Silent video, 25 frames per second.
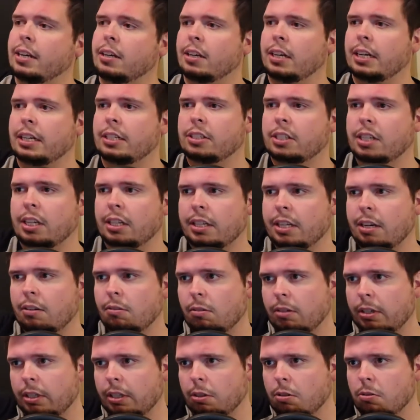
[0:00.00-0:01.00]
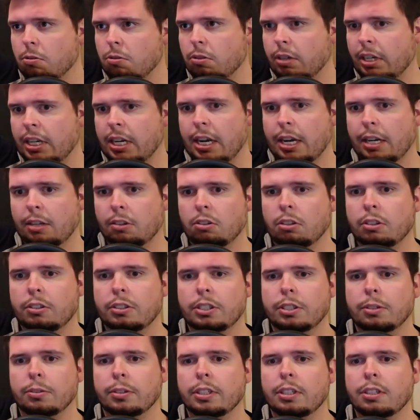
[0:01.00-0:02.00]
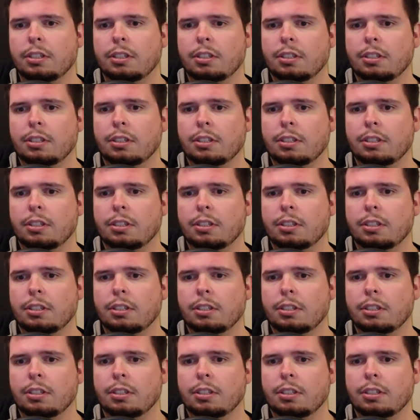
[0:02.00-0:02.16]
and it's got that really cool keg look to it.